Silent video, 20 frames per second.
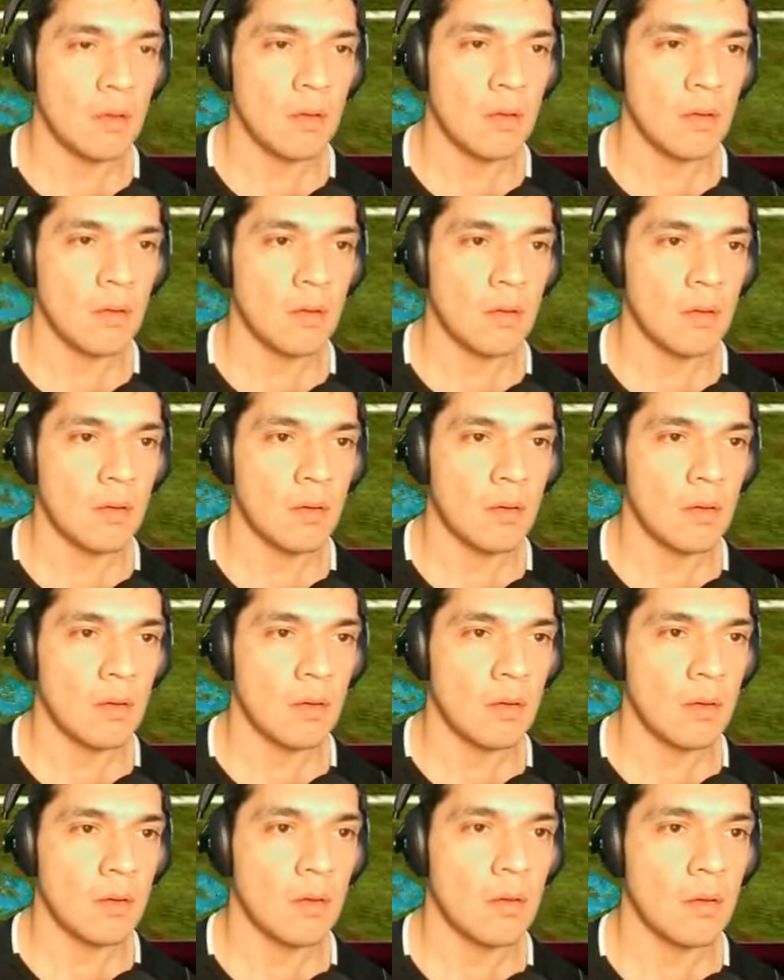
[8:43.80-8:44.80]

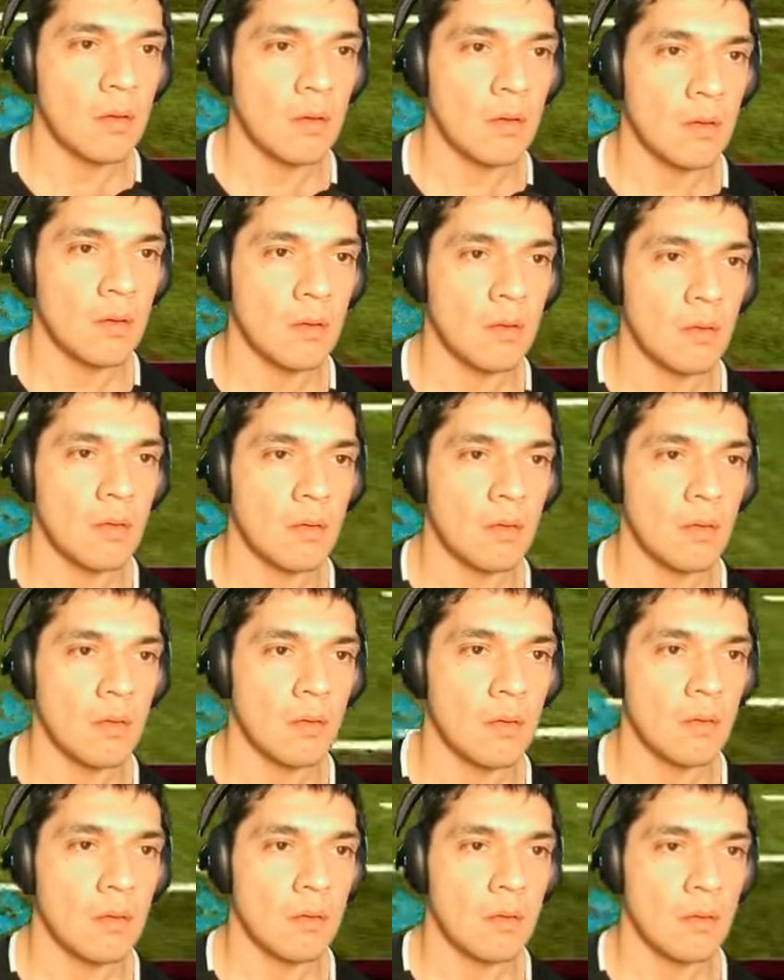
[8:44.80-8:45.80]

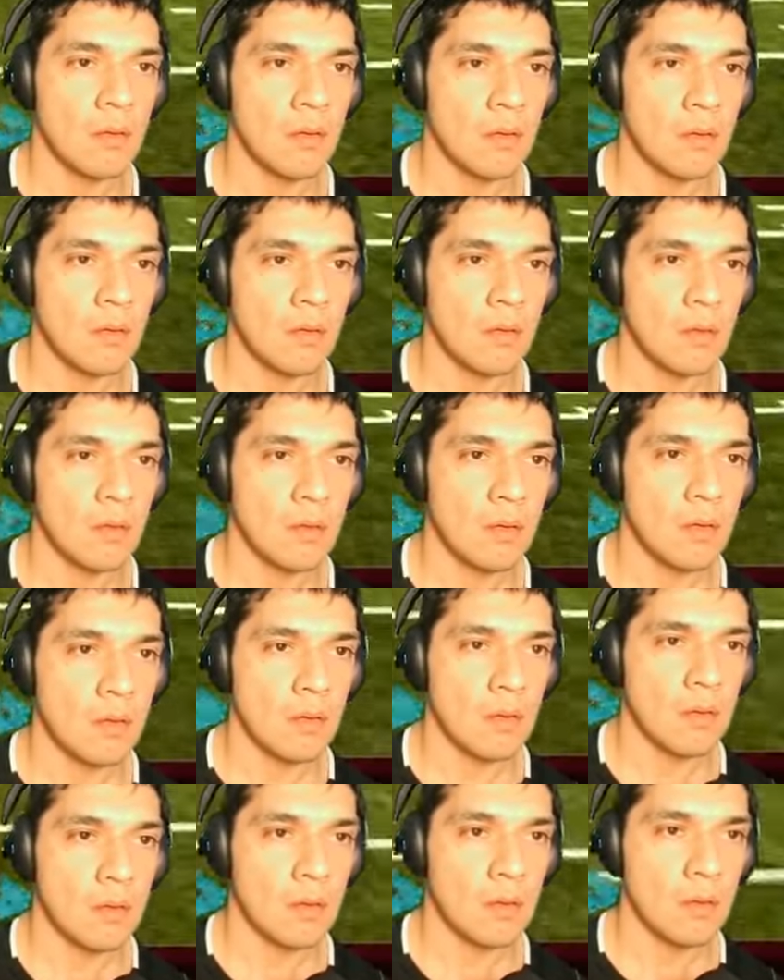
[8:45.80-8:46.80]

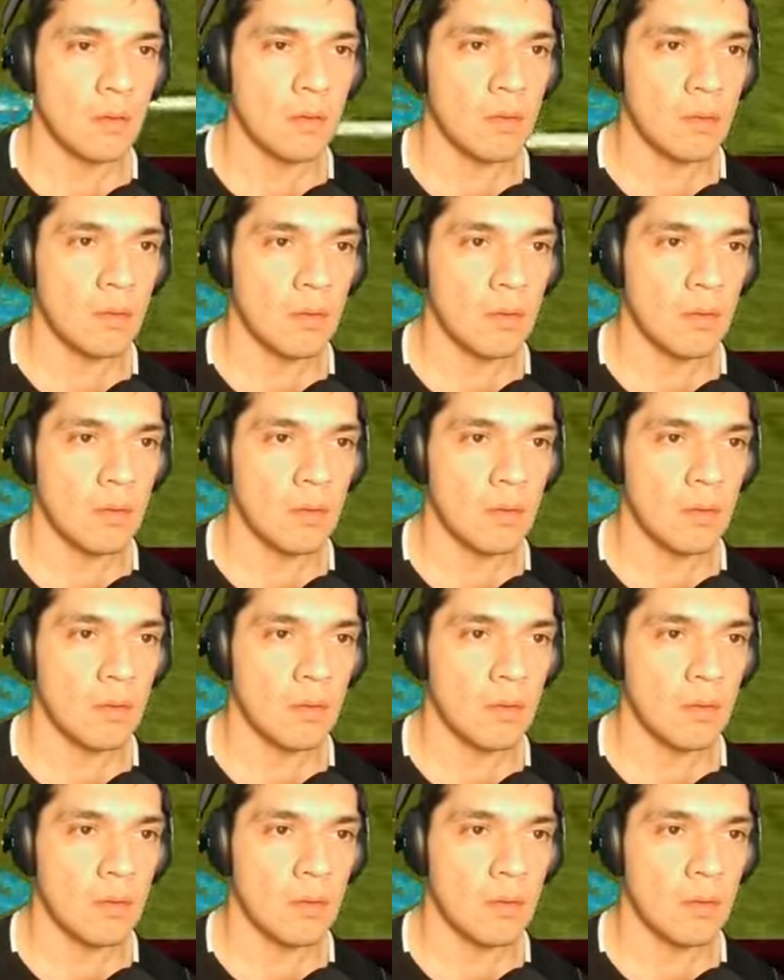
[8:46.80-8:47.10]
Nothing is said.